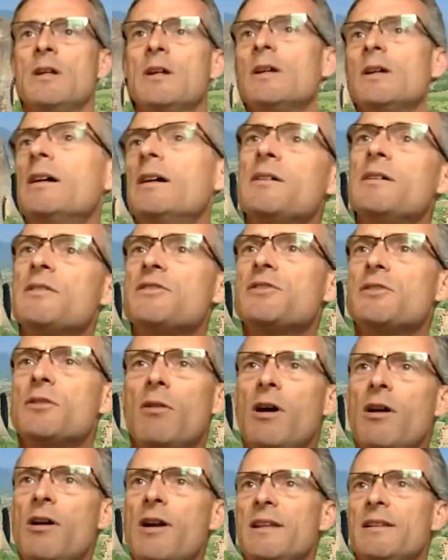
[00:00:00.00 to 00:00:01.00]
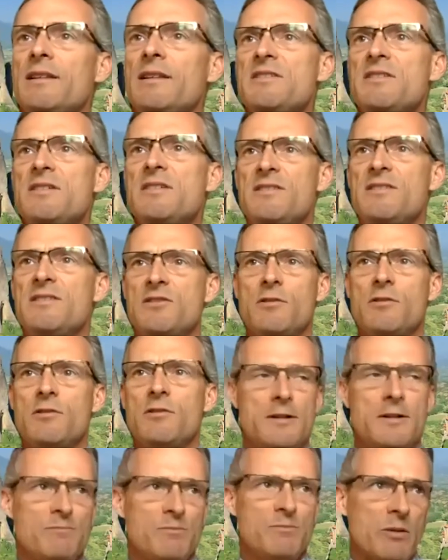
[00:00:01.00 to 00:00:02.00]
All right, let's get
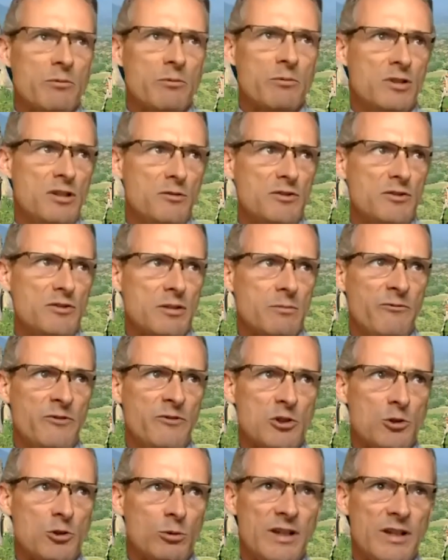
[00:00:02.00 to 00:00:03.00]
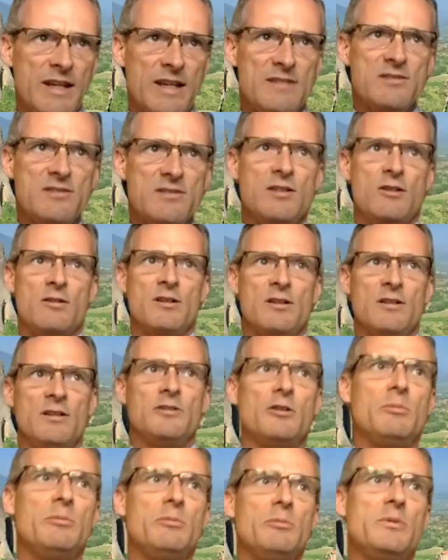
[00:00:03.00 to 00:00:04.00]
started. I'm going to use some visual aids here in a
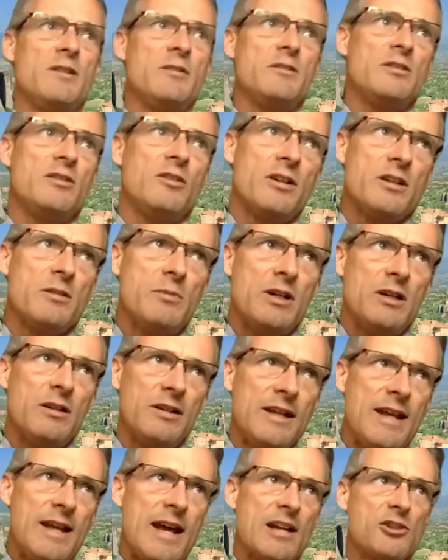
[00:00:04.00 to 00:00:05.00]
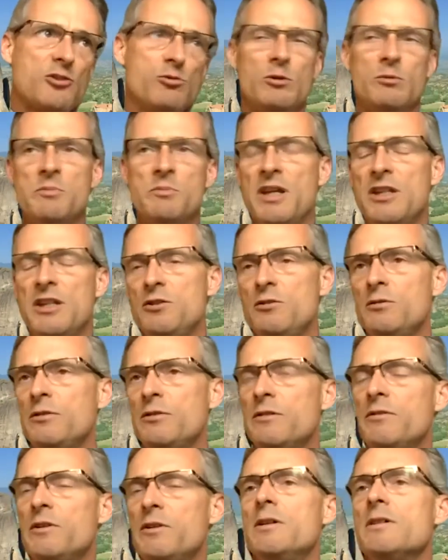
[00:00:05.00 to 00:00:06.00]
little bit. I'll talk about an actual menu
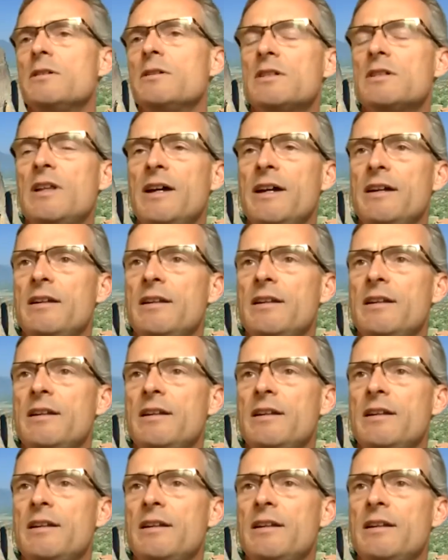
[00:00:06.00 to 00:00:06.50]
of a client